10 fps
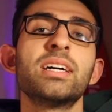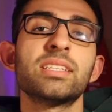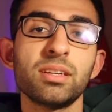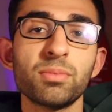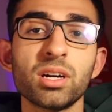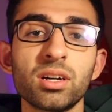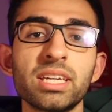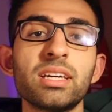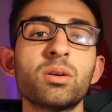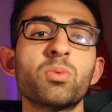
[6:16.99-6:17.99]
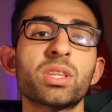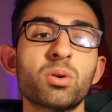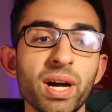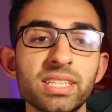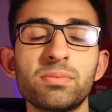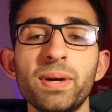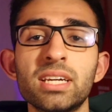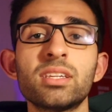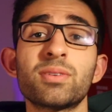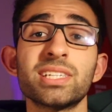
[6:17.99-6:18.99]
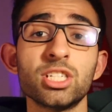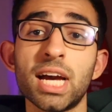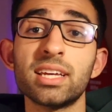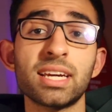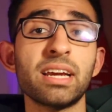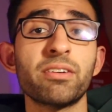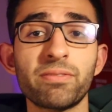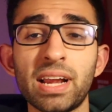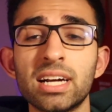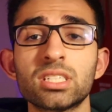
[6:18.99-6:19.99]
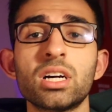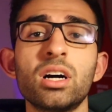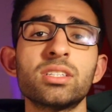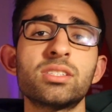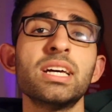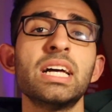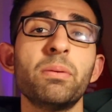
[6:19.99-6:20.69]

Similarly, with QuestMed, you can generate flashcards